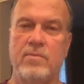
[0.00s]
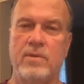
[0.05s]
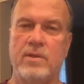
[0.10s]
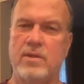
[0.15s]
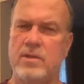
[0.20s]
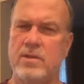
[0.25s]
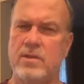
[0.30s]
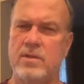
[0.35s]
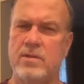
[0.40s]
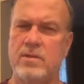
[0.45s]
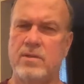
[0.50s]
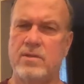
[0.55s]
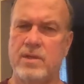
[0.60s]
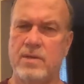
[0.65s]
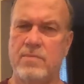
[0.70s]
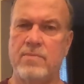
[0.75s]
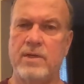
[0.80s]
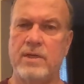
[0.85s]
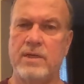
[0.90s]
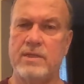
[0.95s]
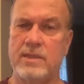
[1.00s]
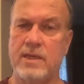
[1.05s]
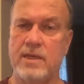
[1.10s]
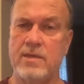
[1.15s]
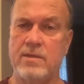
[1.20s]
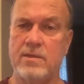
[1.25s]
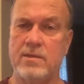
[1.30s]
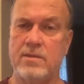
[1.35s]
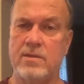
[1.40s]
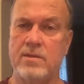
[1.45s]
Does that make
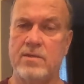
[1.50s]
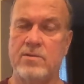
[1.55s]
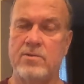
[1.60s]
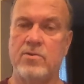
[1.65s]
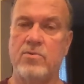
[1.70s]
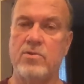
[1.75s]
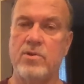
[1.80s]
sense? So